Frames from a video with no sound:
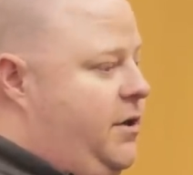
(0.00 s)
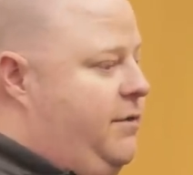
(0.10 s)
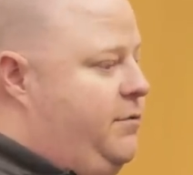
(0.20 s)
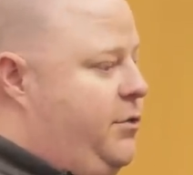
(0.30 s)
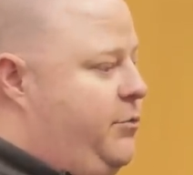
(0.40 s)

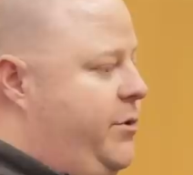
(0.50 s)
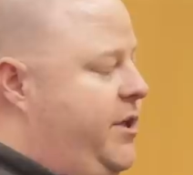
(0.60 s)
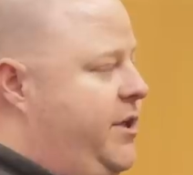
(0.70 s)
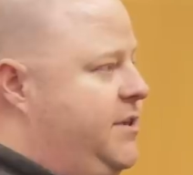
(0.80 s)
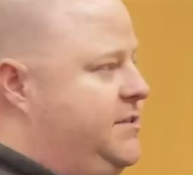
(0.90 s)
of the three
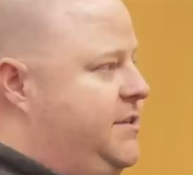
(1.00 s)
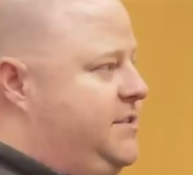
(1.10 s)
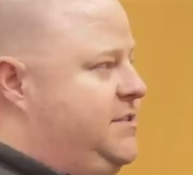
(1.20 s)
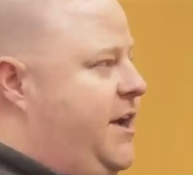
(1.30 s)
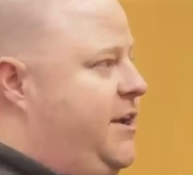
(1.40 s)
kids that
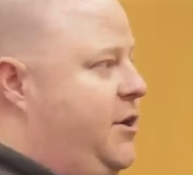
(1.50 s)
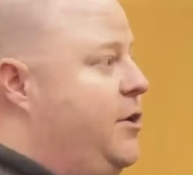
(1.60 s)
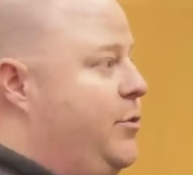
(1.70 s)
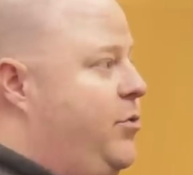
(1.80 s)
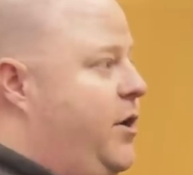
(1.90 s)
designed
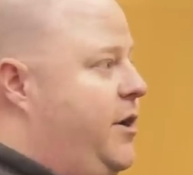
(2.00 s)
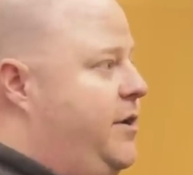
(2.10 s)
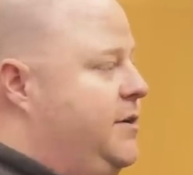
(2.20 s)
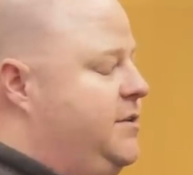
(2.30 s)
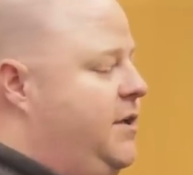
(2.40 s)
all the
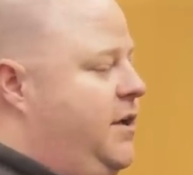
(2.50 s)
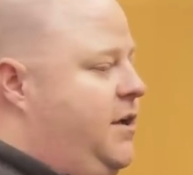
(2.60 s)
product,